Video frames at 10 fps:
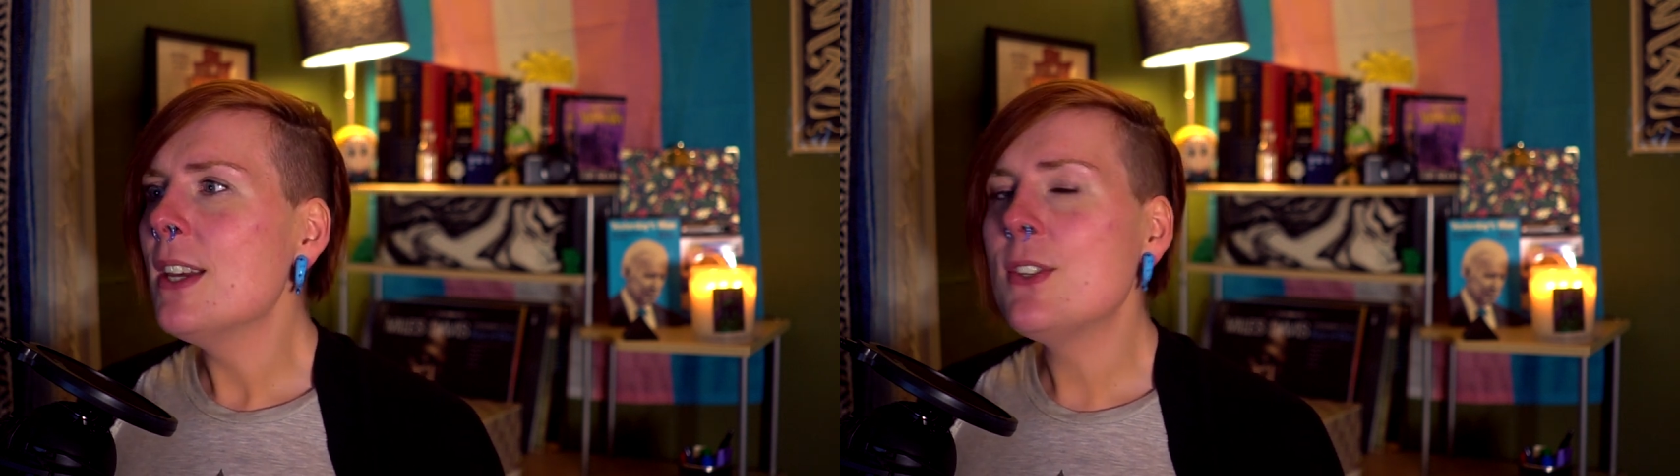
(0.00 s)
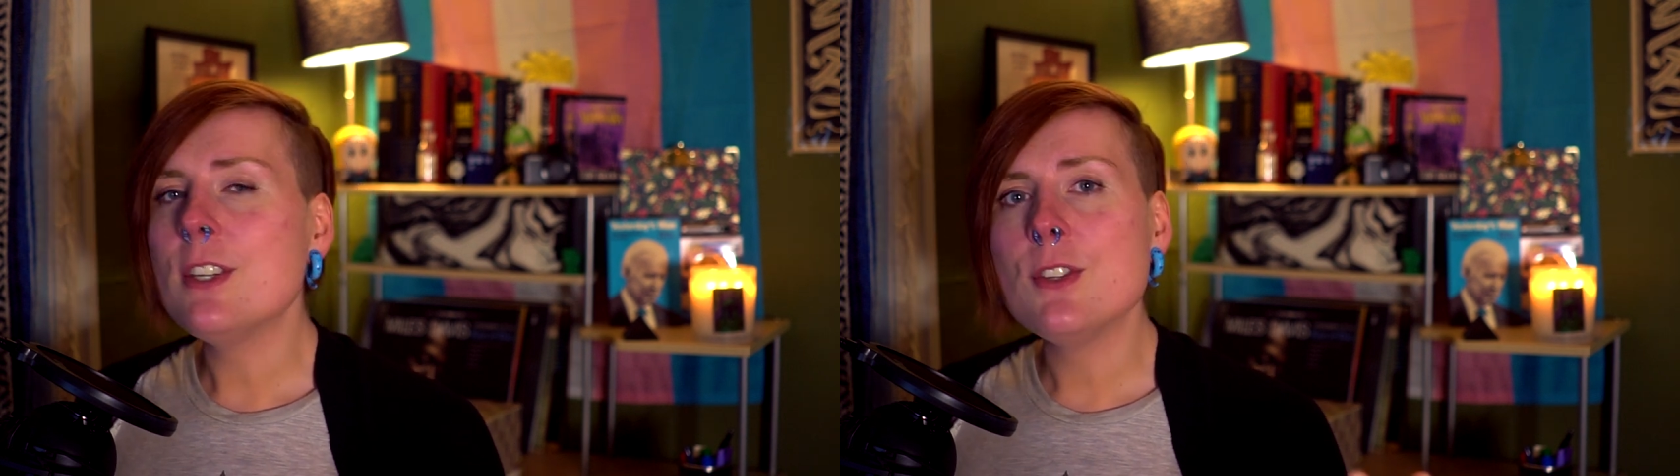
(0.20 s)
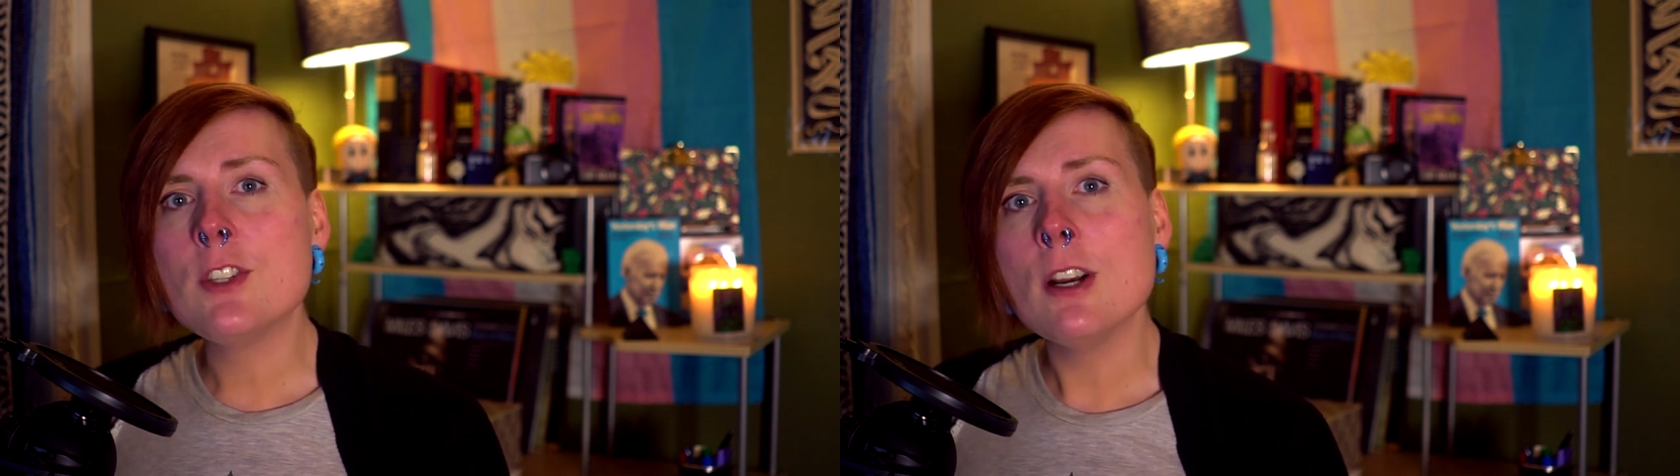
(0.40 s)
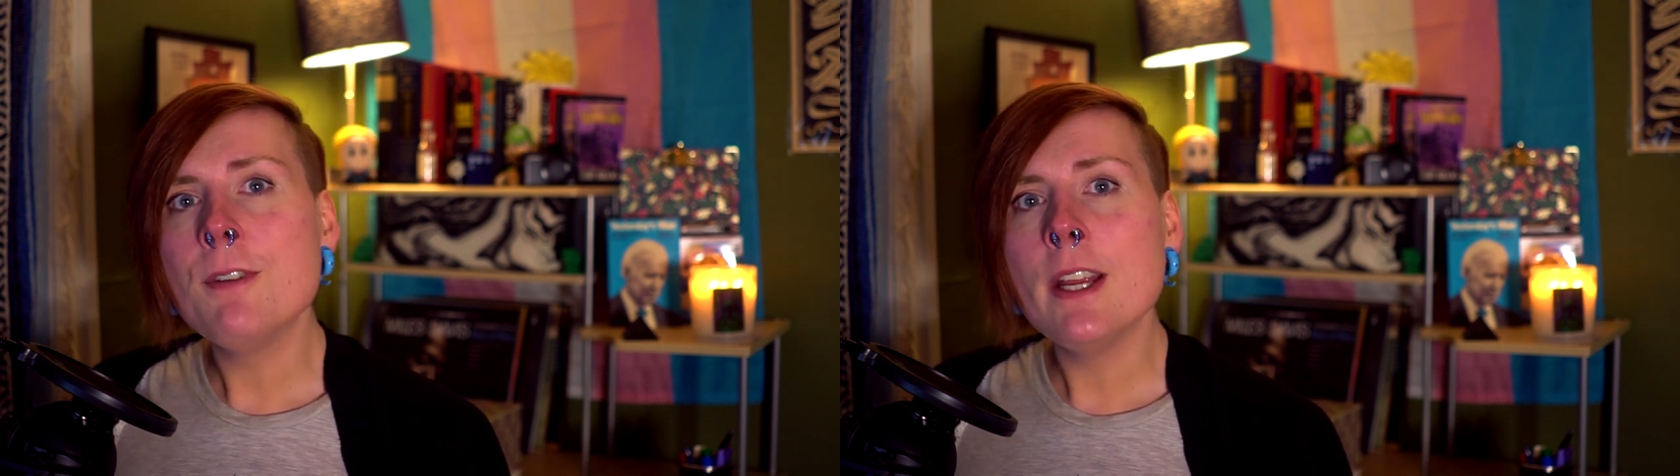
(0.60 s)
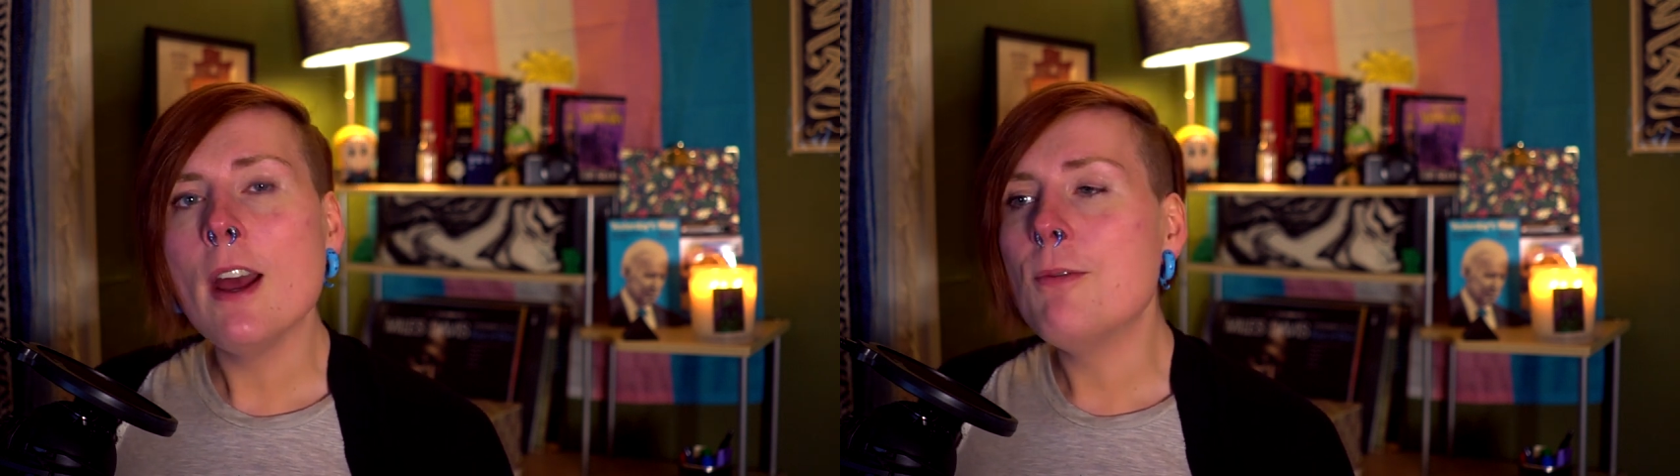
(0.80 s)
and thus
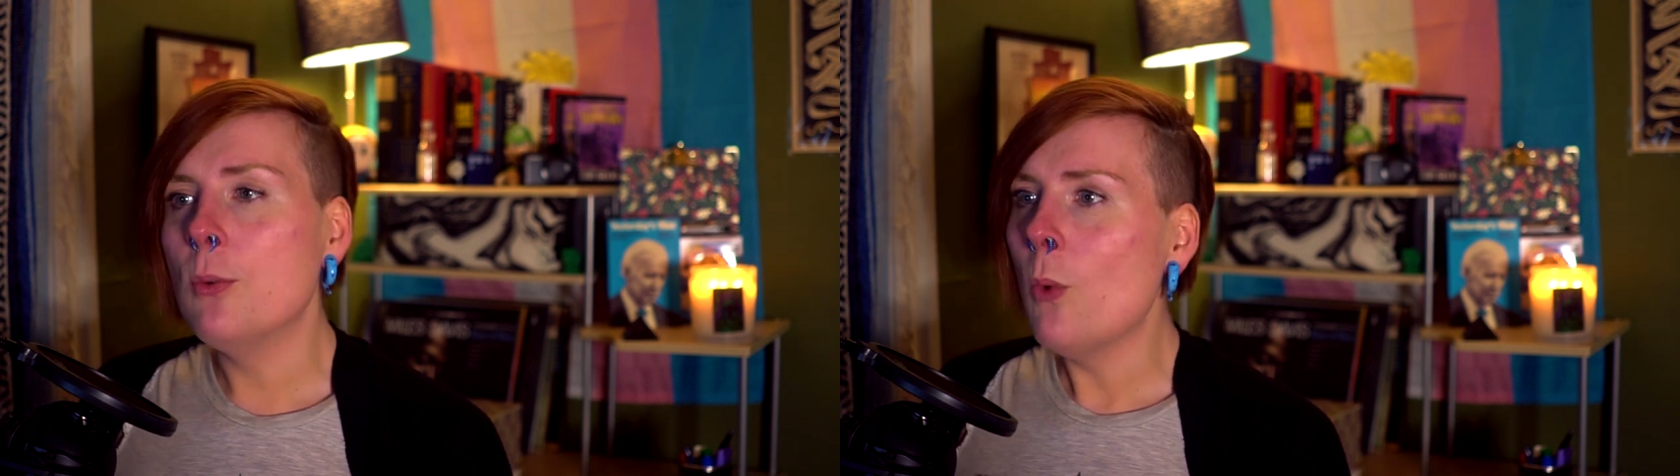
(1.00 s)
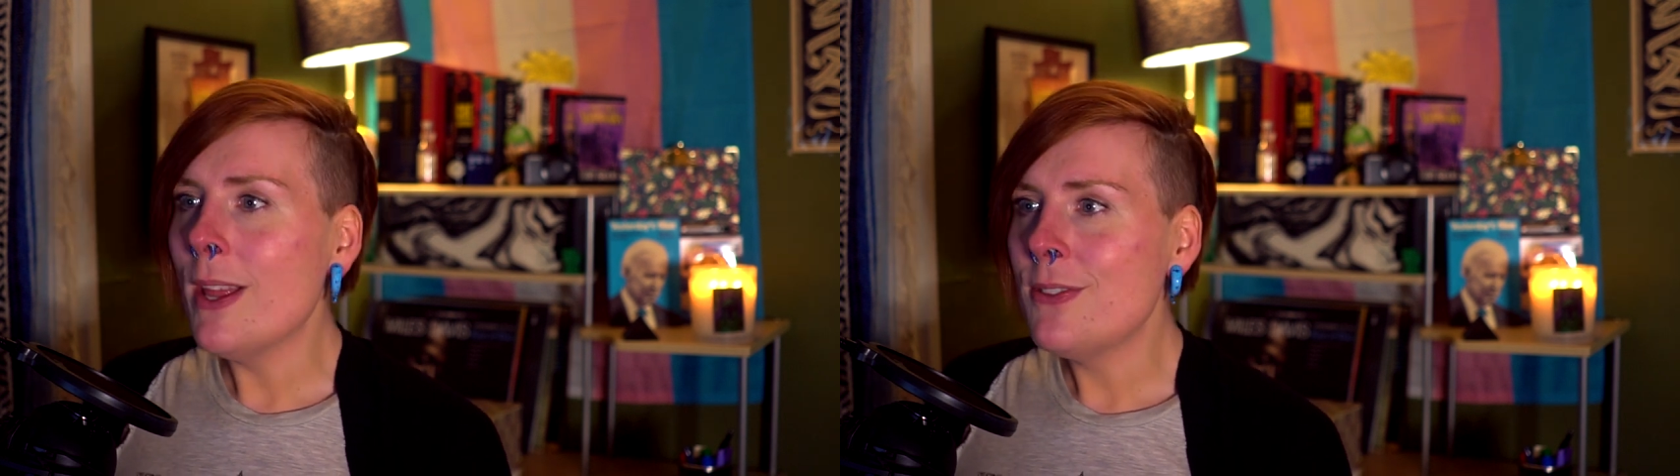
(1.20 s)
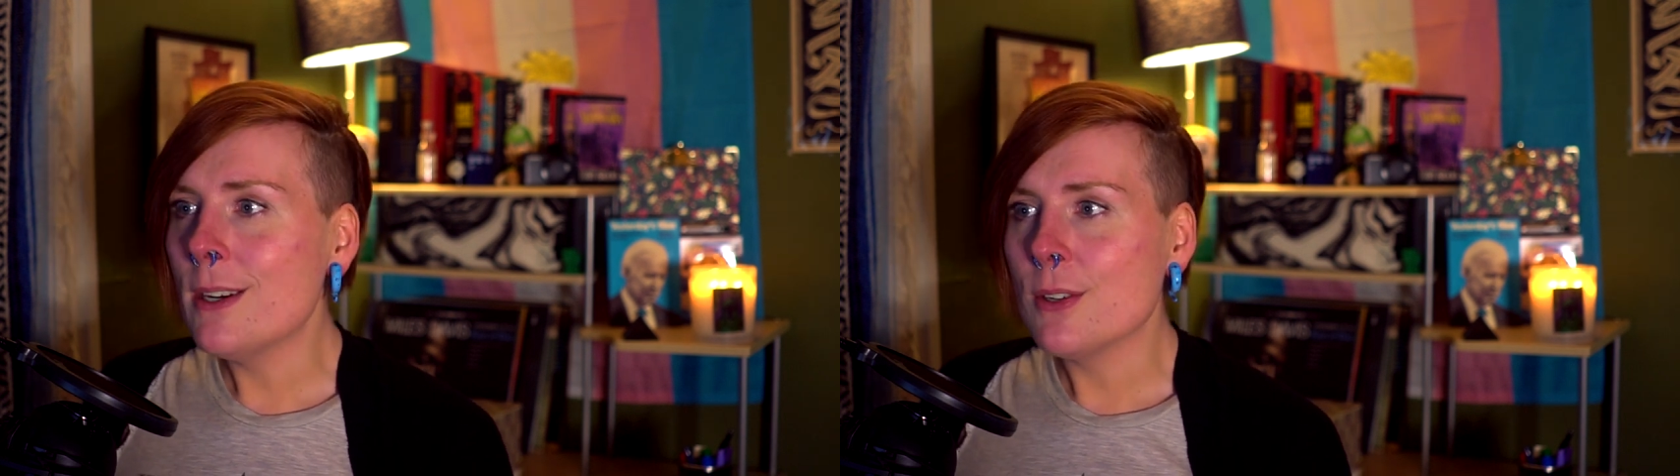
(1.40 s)
deserving of what